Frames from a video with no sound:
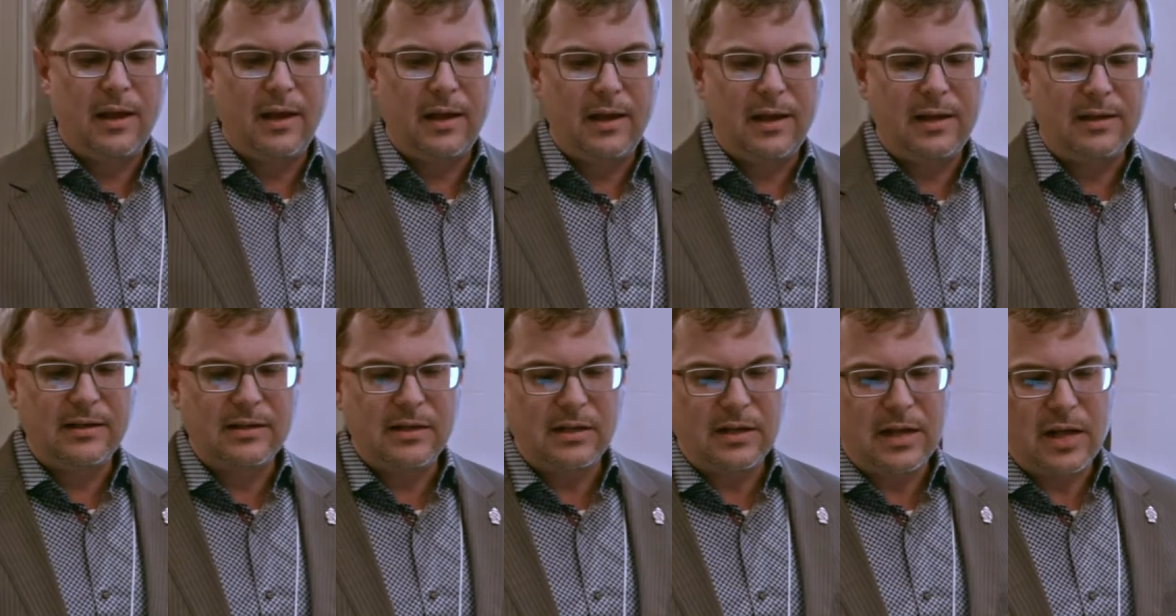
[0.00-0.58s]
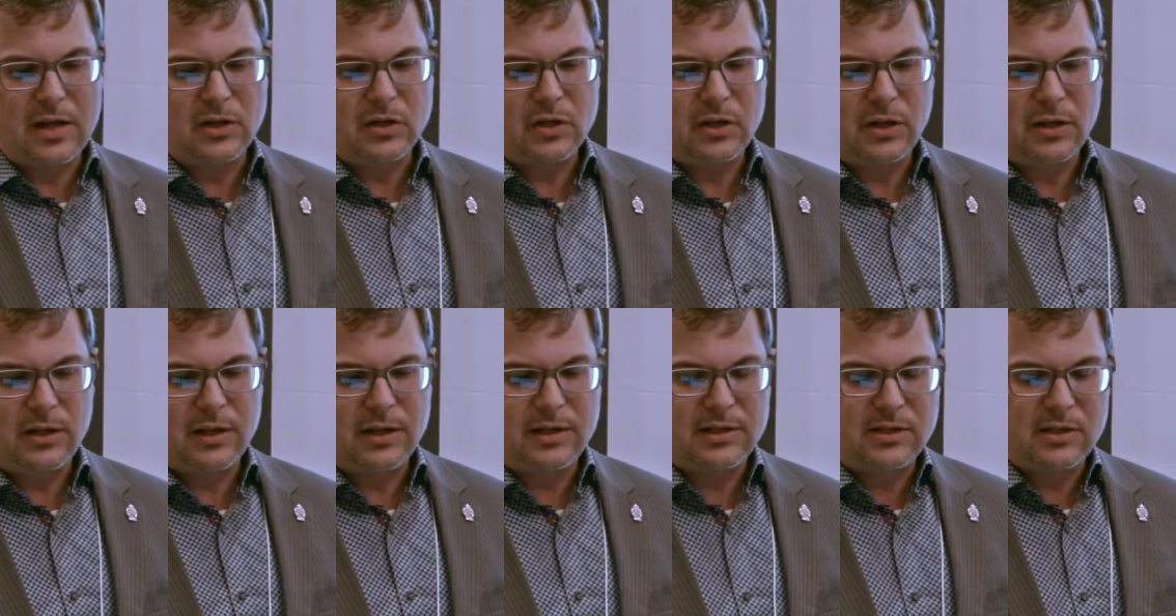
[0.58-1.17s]

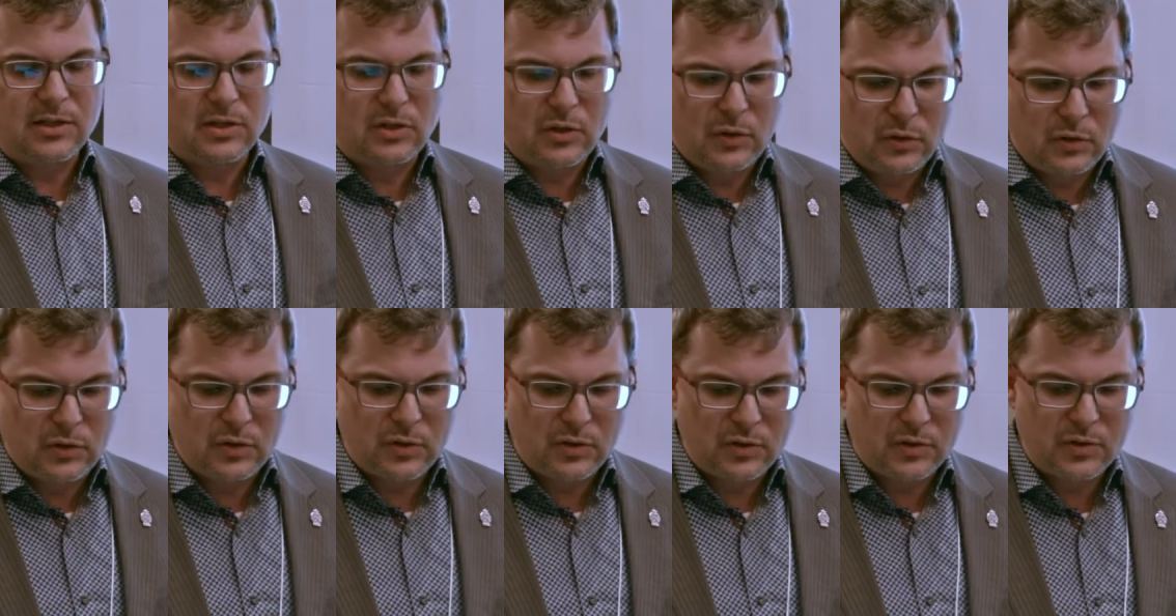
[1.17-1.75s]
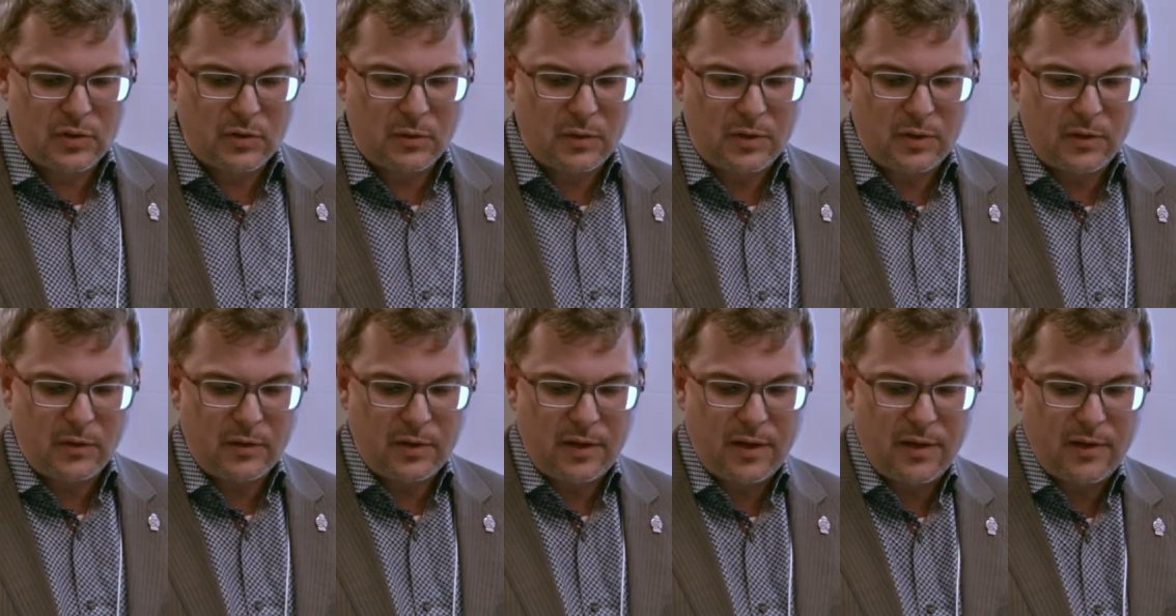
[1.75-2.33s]
international institutions, so we
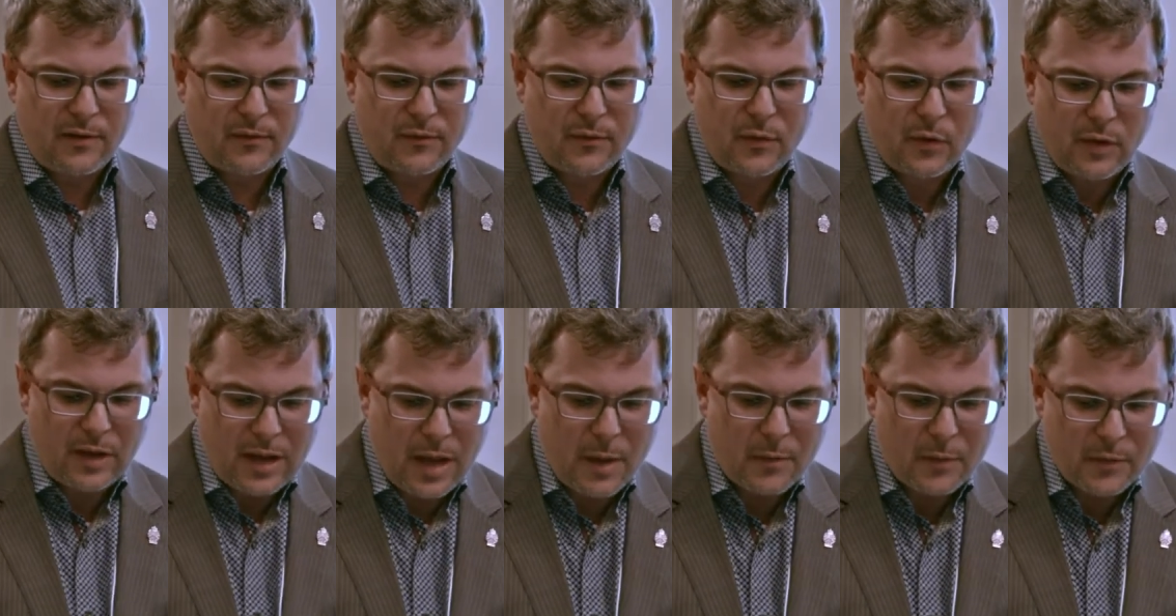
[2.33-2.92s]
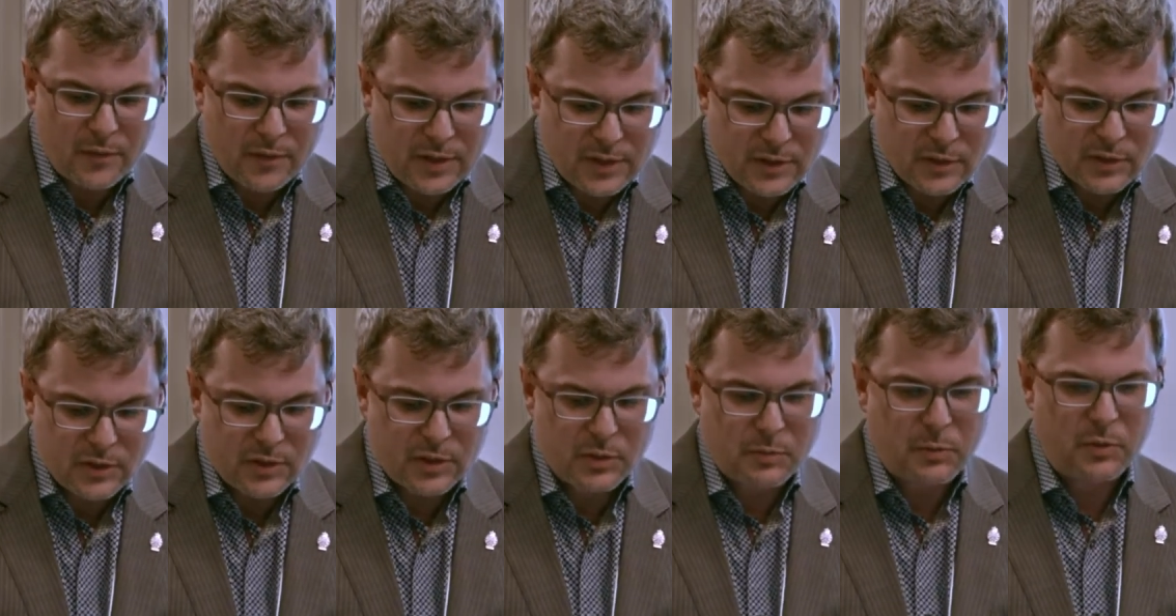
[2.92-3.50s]
don't have
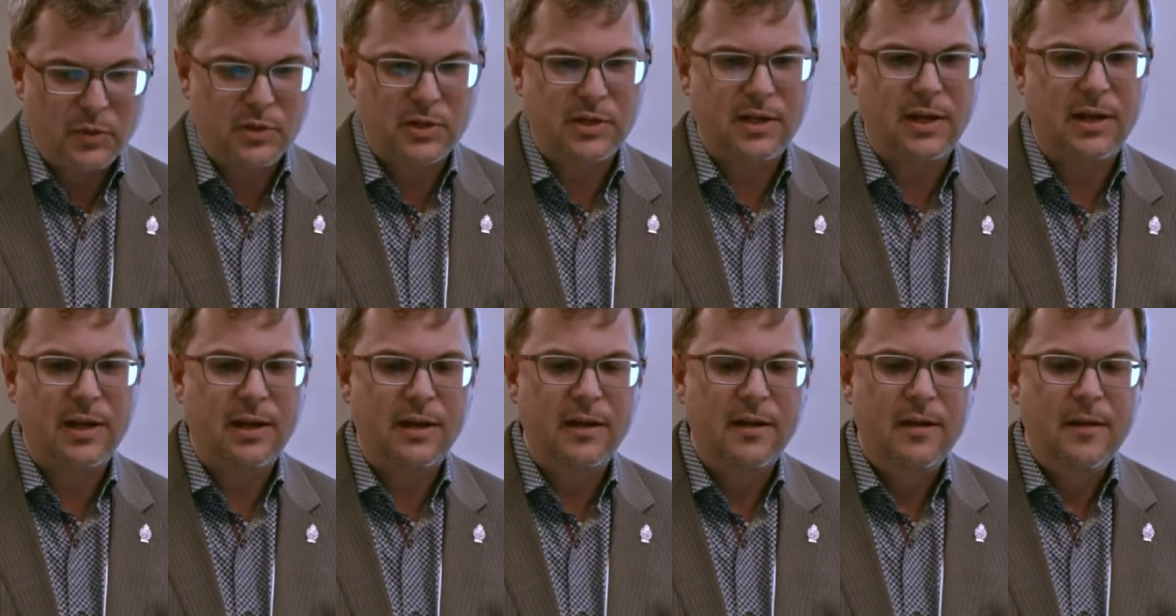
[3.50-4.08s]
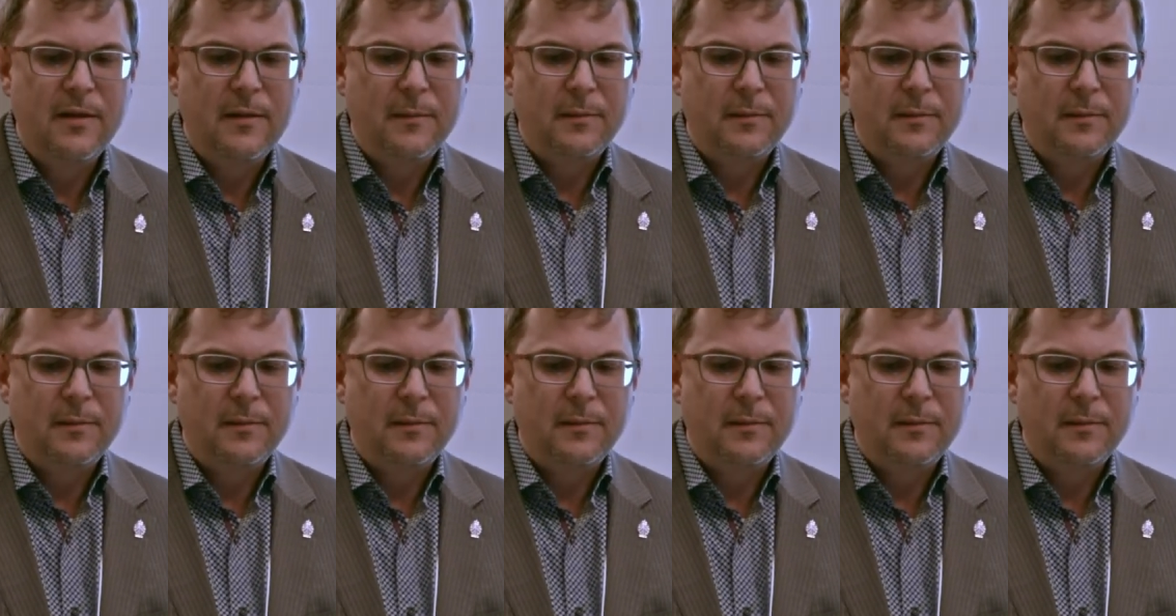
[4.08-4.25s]
collaborations per se,